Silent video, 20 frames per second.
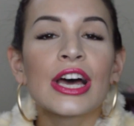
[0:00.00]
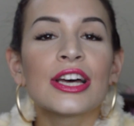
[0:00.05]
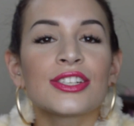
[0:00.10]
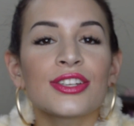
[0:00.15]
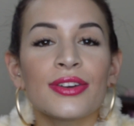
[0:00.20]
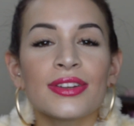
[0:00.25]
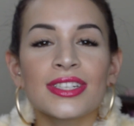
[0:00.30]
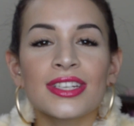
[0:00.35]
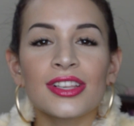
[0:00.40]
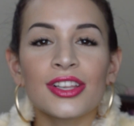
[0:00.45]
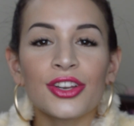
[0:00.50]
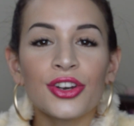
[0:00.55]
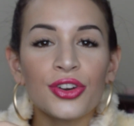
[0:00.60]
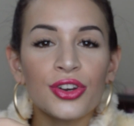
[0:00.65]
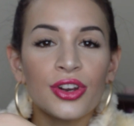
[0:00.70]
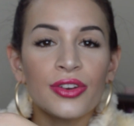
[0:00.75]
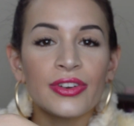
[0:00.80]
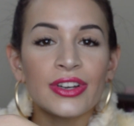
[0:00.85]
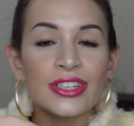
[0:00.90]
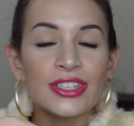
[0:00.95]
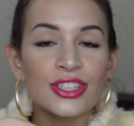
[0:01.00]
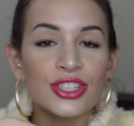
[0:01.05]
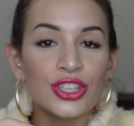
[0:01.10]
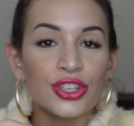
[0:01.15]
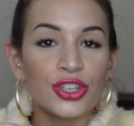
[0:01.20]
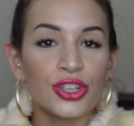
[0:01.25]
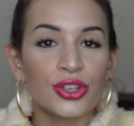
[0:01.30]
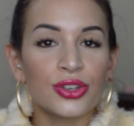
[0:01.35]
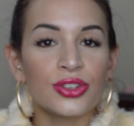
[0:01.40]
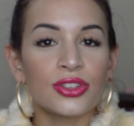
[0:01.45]
So I was a little nervous to
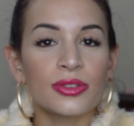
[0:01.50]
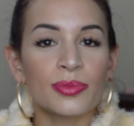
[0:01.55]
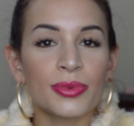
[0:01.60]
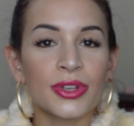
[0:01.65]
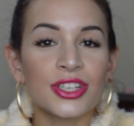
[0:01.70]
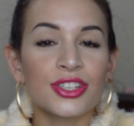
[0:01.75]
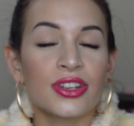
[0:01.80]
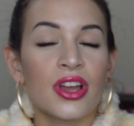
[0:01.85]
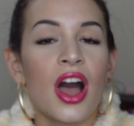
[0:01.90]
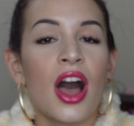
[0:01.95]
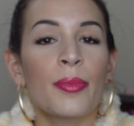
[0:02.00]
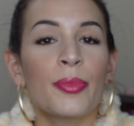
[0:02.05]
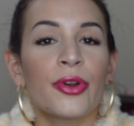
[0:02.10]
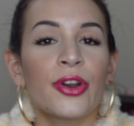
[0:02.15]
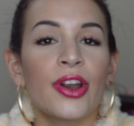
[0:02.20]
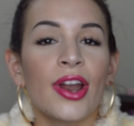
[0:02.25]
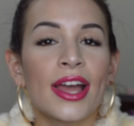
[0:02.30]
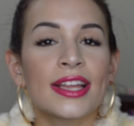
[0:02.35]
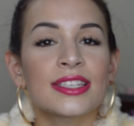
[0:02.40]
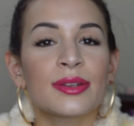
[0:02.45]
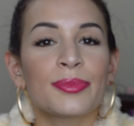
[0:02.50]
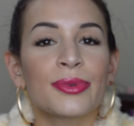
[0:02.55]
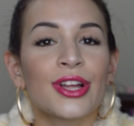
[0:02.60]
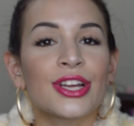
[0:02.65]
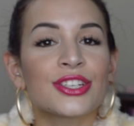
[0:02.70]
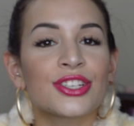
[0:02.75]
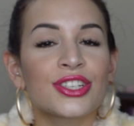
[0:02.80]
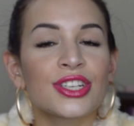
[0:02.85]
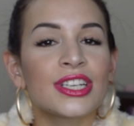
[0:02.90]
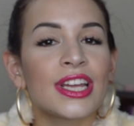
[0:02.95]
use Blush Copper as a
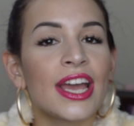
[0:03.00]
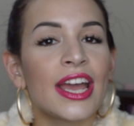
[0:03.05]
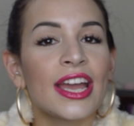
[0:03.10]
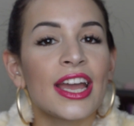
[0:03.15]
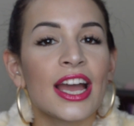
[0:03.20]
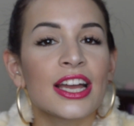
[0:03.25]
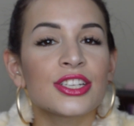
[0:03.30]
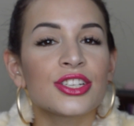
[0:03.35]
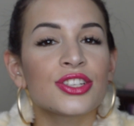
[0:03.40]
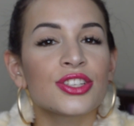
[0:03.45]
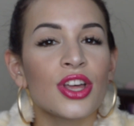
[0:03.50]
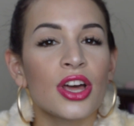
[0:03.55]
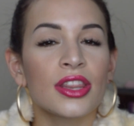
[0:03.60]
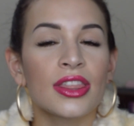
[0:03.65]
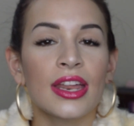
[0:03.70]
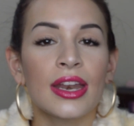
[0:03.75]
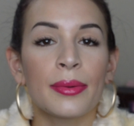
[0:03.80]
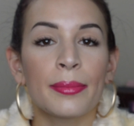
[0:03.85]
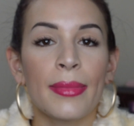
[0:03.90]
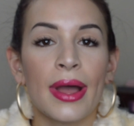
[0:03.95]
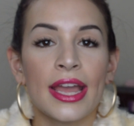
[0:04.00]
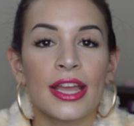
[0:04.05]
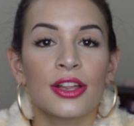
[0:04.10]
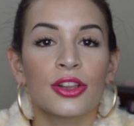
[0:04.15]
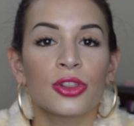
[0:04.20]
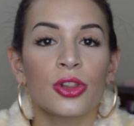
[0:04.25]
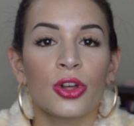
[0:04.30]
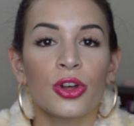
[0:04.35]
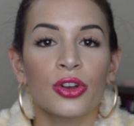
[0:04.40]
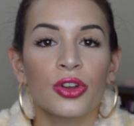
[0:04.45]
blush today. I just thought that it
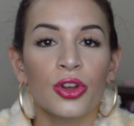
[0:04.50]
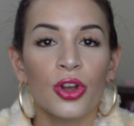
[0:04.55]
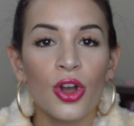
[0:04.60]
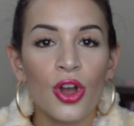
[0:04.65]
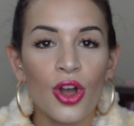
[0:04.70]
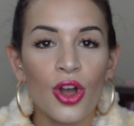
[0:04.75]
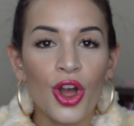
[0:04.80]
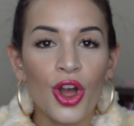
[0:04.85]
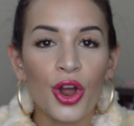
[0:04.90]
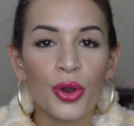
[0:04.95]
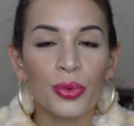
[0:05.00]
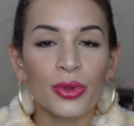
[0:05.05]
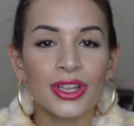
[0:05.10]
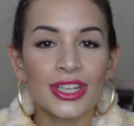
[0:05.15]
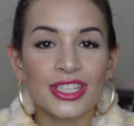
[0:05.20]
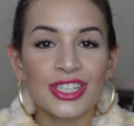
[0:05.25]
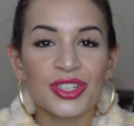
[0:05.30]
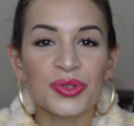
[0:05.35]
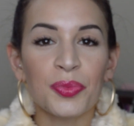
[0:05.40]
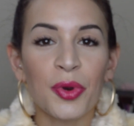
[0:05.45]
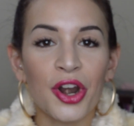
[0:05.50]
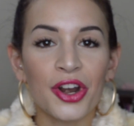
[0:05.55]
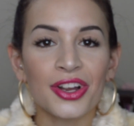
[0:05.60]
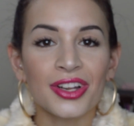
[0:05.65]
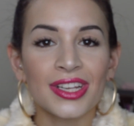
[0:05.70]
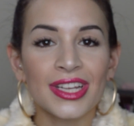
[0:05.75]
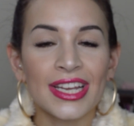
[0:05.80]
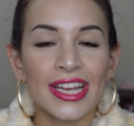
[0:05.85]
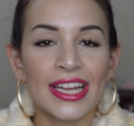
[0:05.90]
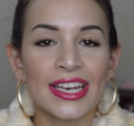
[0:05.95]
might look really
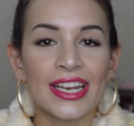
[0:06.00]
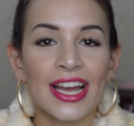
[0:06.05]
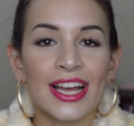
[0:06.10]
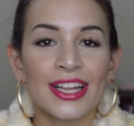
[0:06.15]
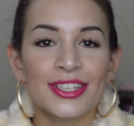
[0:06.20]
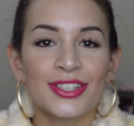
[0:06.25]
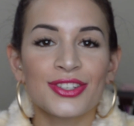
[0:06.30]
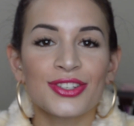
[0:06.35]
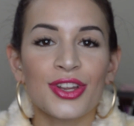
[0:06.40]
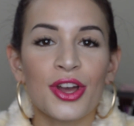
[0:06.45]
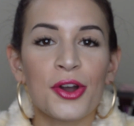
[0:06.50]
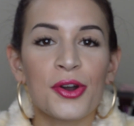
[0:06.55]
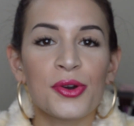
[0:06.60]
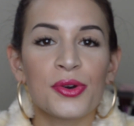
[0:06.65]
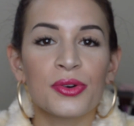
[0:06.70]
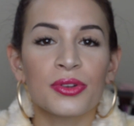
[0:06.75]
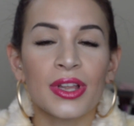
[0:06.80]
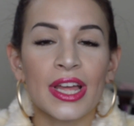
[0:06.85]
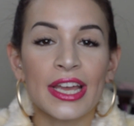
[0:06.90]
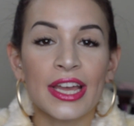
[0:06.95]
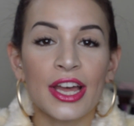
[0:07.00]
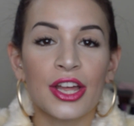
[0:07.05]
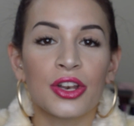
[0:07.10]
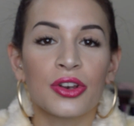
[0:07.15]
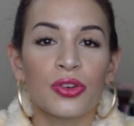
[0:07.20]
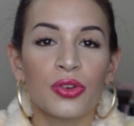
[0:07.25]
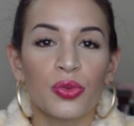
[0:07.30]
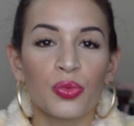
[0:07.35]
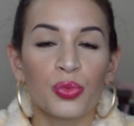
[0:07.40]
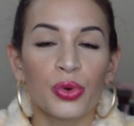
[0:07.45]
sparkly and not so like
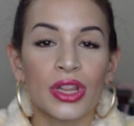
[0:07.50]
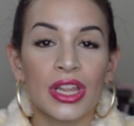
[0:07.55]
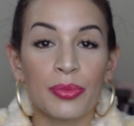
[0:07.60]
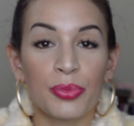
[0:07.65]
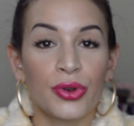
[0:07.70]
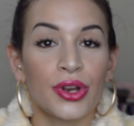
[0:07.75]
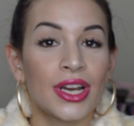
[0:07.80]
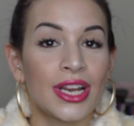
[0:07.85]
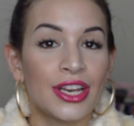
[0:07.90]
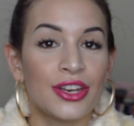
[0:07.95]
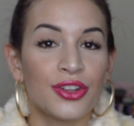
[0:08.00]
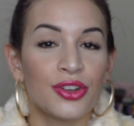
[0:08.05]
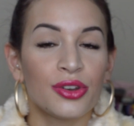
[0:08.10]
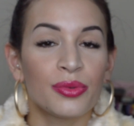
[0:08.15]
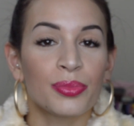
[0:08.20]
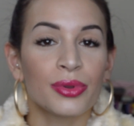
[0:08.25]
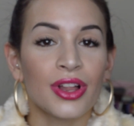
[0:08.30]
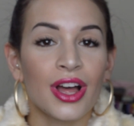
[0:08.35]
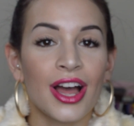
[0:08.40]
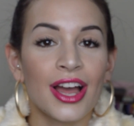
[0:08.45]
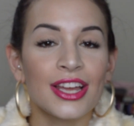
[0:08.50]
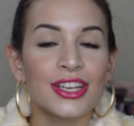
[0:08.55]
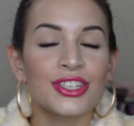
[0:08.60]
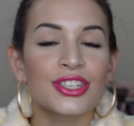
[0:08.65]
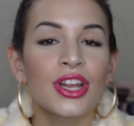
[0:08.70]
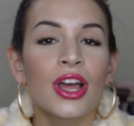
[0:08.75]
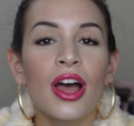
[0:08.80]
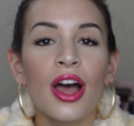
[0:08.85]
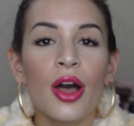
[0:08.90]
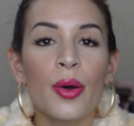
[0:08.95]
a really pretty nude
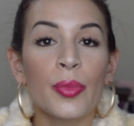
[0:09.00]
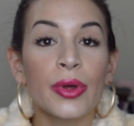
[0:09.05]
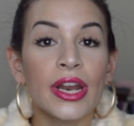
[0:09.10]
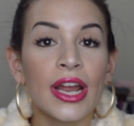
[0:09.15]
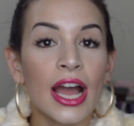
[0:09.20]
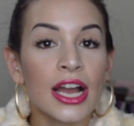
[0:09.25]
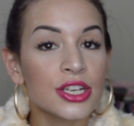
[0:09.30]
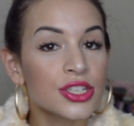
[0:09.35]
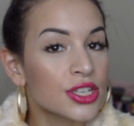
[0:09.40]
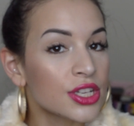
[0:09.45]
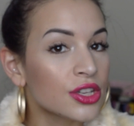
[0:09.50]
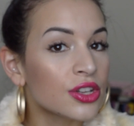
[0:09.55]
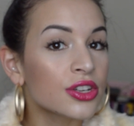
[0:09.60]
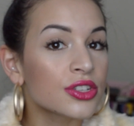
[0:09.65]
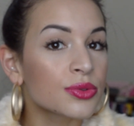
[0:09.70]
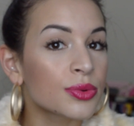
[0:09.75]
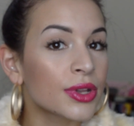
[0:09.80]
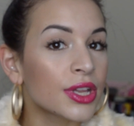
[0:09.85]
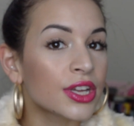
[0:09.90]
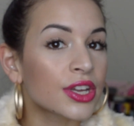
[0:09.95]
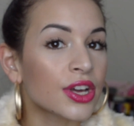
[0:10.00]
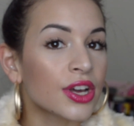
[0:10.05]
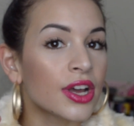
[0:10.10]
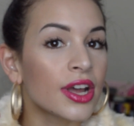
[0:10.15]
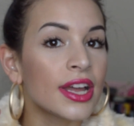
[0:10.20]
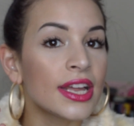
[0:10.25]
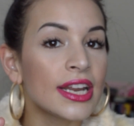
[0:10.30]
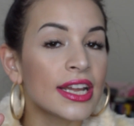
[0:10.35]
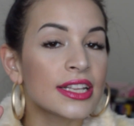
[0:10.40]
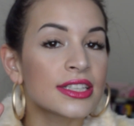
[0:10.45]
blush, but it actually looks really
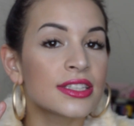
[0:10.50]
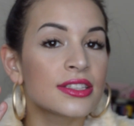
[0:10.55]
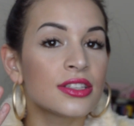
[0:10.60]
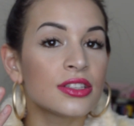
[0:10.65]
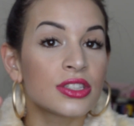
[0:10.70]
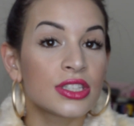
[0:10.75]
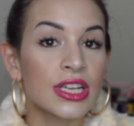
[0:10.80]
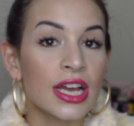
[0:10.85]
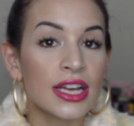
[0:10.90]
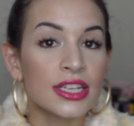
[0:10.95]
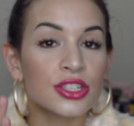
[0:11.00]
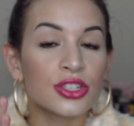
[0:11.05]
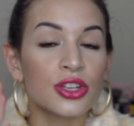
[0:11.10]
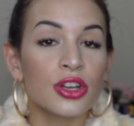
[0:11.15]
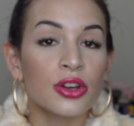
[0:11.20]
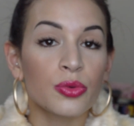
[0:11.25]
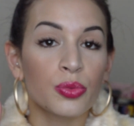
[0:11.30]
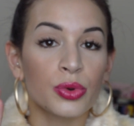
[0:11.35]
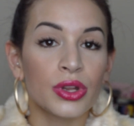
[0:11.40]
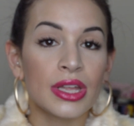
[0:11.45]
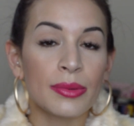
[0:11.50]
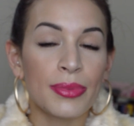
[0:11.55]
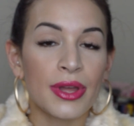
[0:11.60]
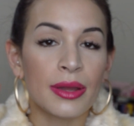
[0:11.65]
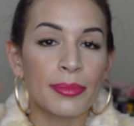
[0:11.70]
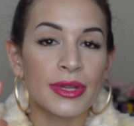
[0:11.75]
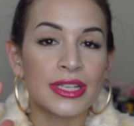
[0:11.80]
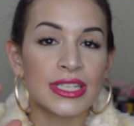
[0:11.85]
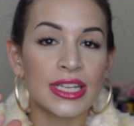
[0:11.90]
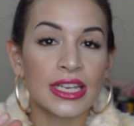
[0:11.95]
good. It does look really
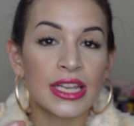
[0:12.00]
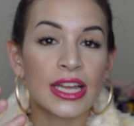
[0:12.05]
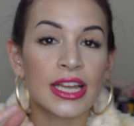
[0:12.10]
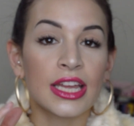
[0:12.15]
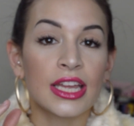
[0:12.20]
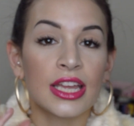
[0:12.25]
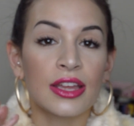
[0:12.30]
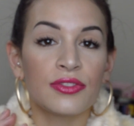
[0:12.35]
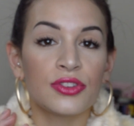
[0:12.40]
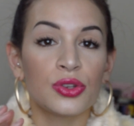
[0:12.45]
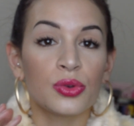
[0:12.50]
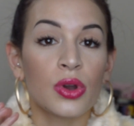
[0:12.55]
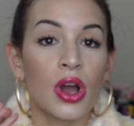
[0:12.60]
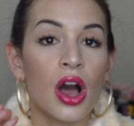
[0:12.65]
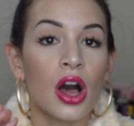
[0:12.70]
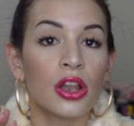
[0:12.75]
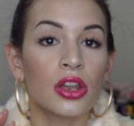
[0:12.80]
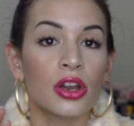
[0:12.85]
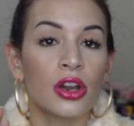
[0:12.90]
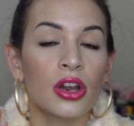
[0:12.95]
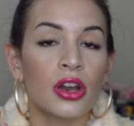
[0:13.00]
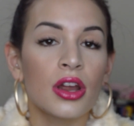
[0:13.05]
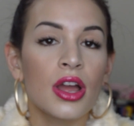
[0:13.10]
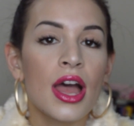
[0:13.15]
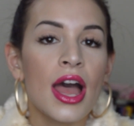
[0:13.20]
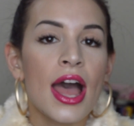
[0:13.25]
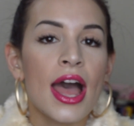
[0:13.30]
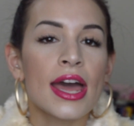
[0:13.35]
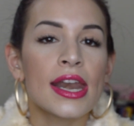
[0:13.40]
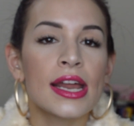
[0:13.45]
pigmented, like it gives you color,
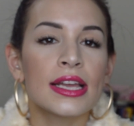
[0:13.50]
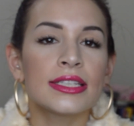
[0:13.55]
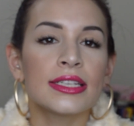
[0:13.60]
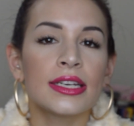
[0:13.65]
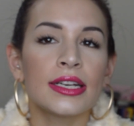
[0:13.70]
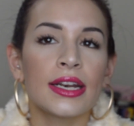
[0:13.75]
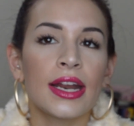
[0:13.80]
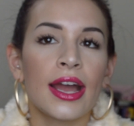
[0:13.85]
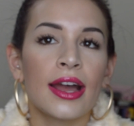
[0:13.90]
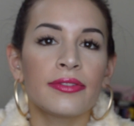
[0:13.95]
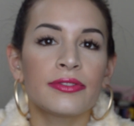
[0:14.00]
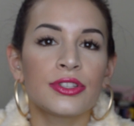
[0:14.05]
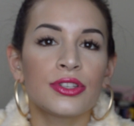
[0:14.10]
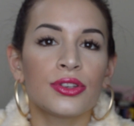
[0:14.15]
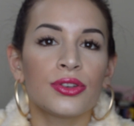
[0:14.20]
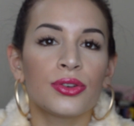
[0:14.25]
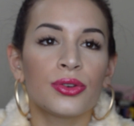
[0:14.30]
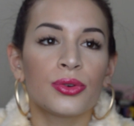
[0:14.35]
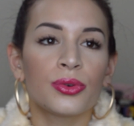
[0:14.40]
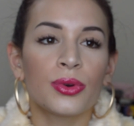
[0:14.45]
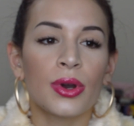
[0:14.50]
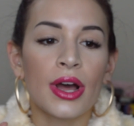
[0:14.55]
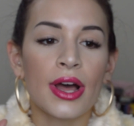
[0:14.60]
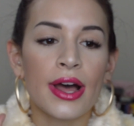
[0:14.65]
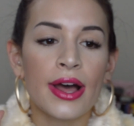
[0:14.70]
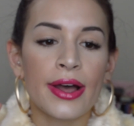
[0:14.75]
and I didn't have to